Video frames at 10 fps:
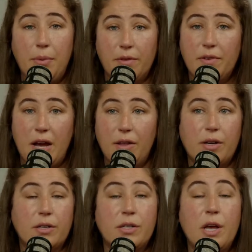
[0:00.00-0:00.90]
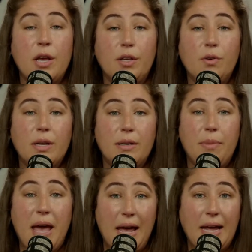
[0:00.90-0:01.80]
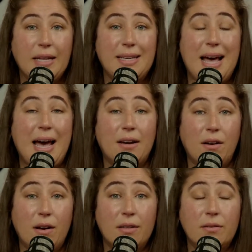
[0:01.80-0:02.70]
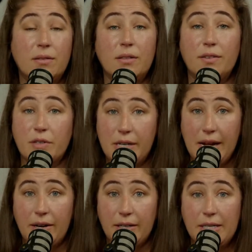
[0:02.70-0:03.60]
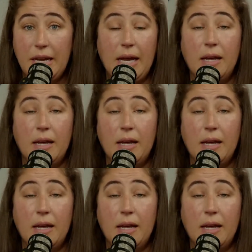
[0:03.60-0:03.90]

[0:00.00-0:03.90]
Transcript: of dollars, you can pay to add on delivery guarantee.